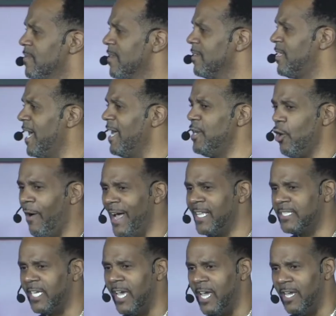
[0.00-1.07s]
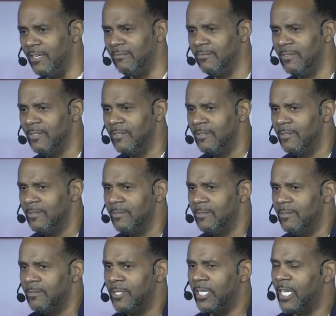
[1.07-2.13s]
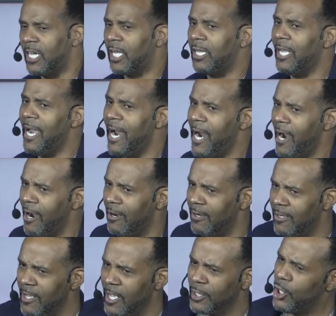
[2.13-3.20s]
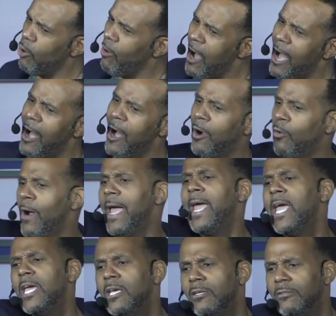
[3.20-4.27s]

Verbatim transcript: The anointing to declare you always.